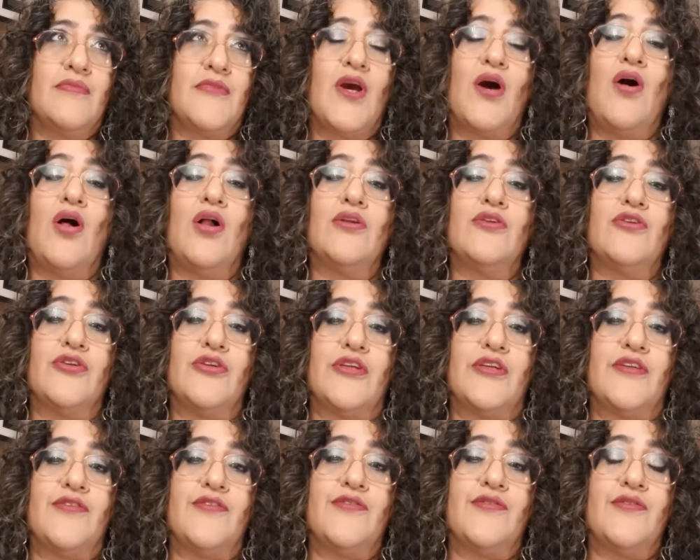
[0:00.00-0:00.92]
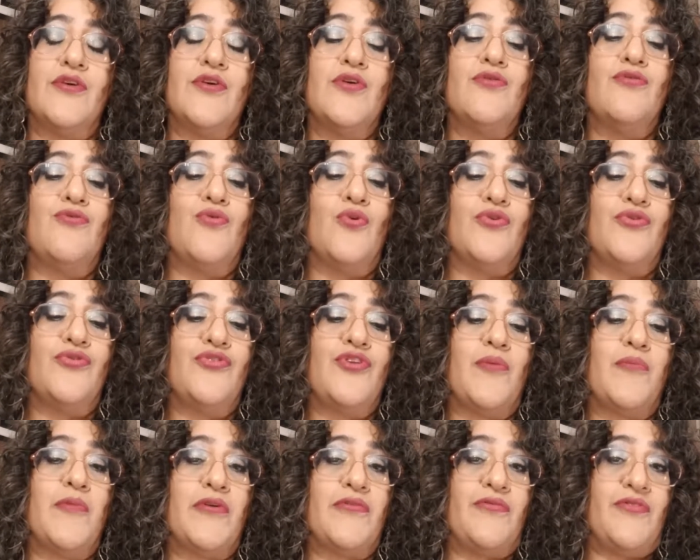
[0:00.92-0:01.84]
alternates for
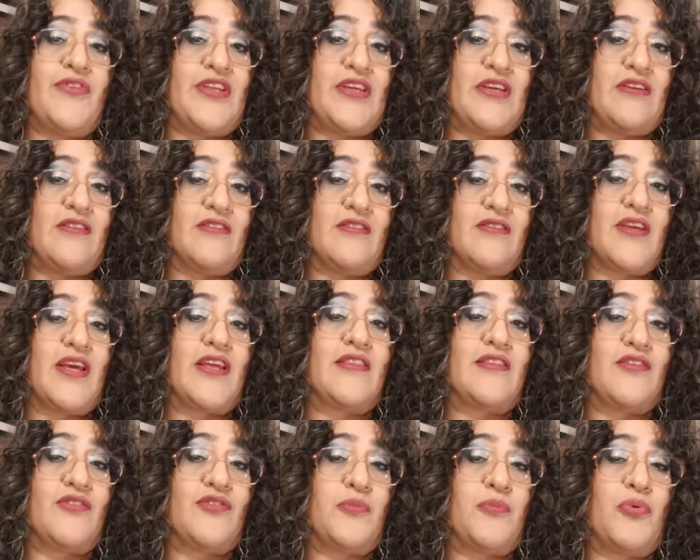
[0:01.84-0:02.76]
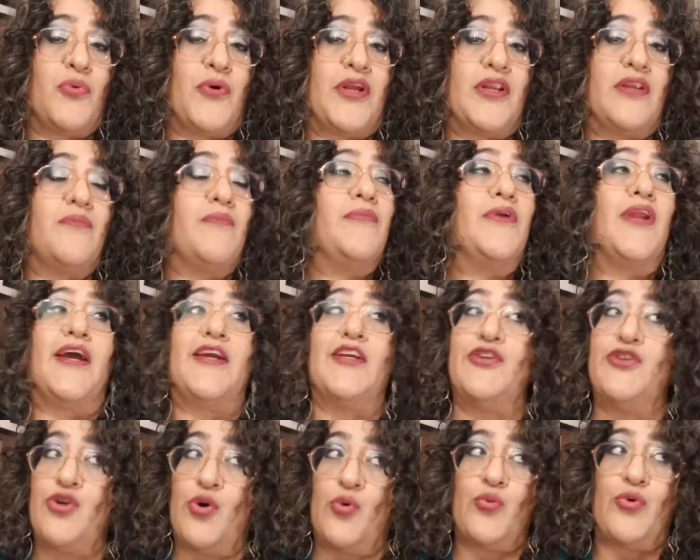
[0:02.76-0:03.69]
some of these at this point. But I
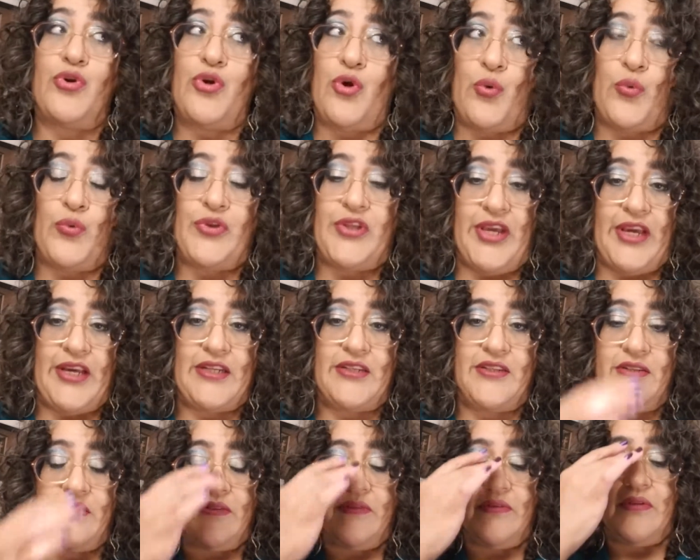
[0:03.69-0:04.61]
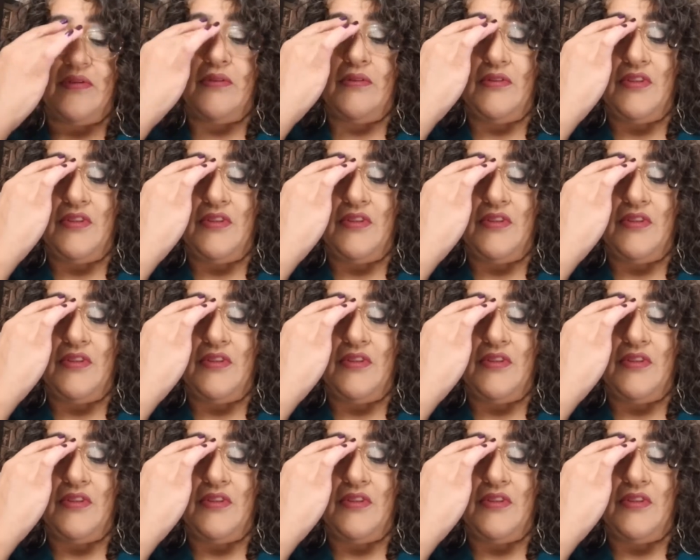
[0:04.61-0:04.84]
don't know yet, at